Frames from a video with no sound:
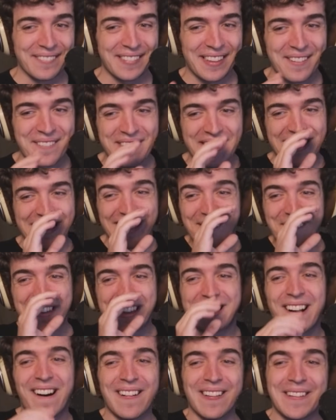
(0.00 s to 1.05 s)
Let me let me
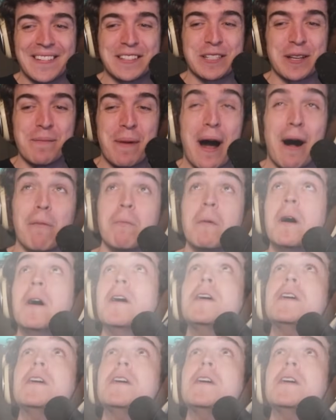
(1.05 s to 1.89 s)
call in some help.